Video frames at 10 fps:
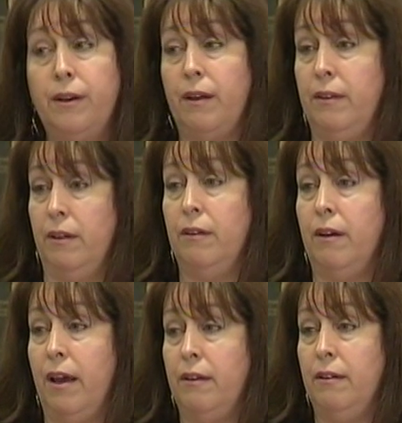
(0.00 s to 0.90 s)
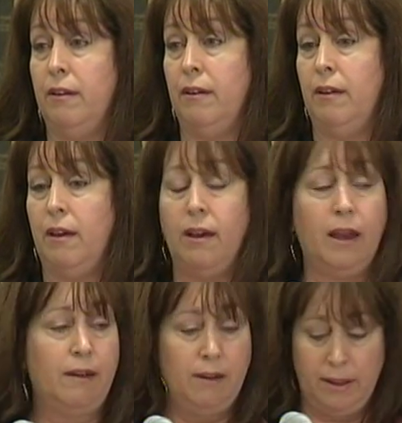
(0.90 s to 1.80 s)
on the internet.
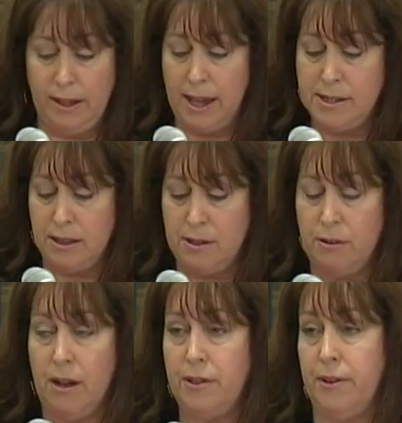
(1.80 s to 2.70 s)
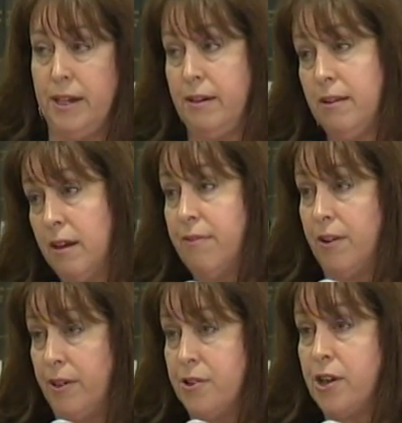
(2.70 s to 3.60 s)
And in the case of the Toronto 18, they
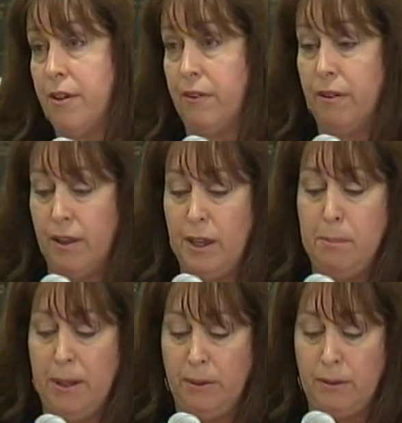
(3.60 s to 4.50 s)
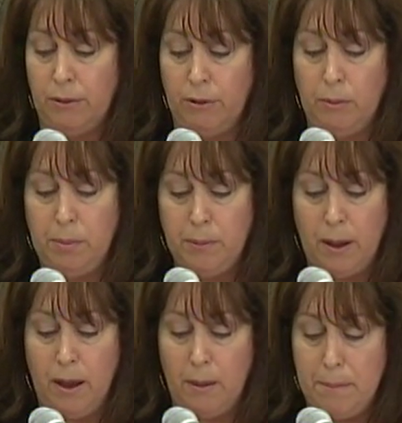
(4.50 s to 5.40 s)
found each other, and they built their group
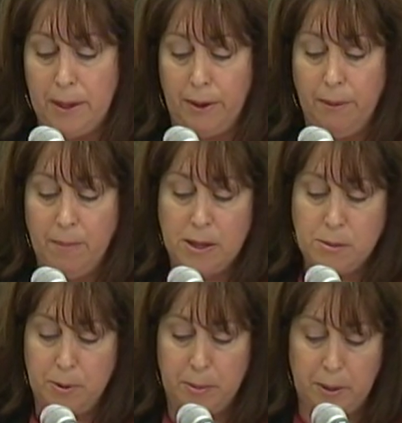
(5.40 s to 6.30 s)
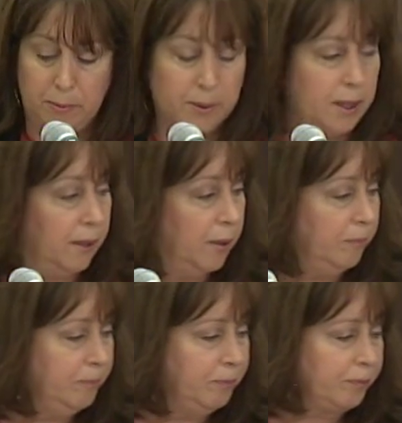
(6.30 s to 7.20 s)
bigger, as Mubin will tell you.
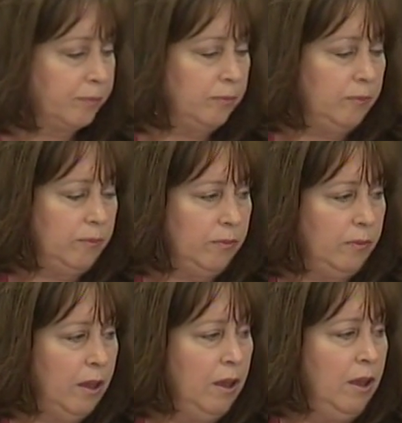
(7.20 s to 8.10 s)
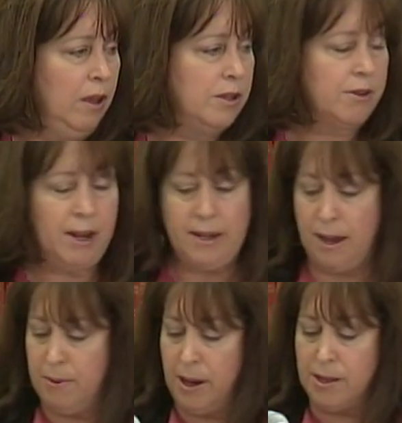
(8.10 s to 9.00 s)
So right
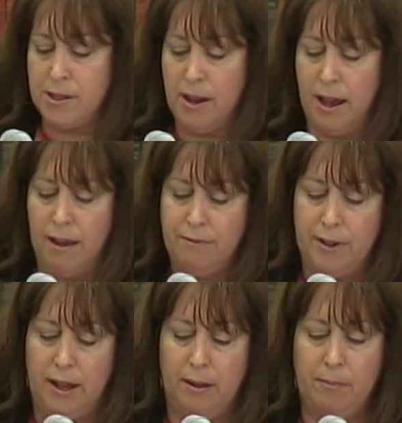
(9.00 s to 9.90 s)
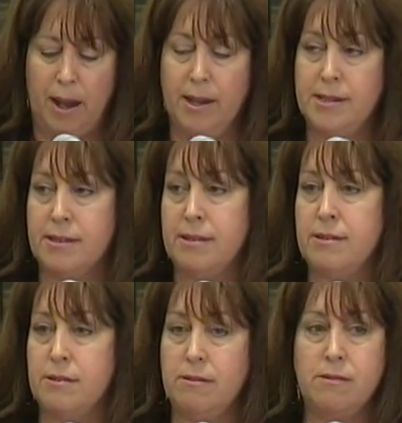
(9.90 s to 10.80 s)
now we also have
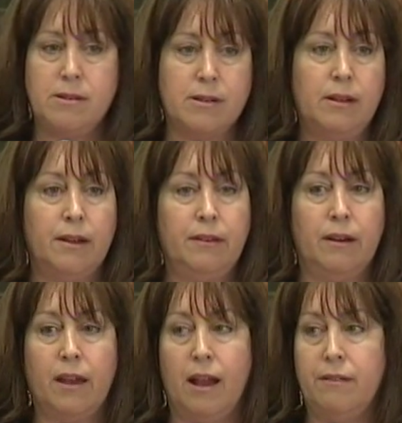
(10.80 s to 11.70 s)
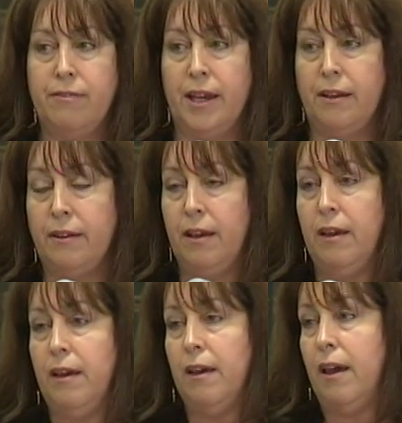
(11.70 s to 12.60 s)
ISIS, who's declared their caliphate
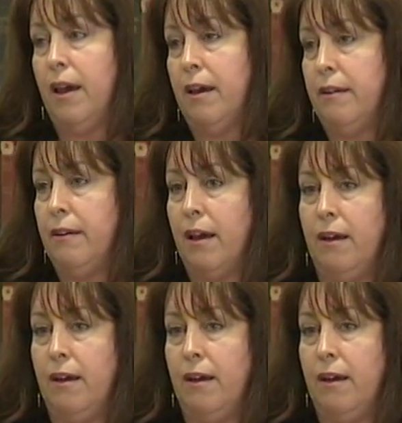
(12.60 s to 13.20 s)
and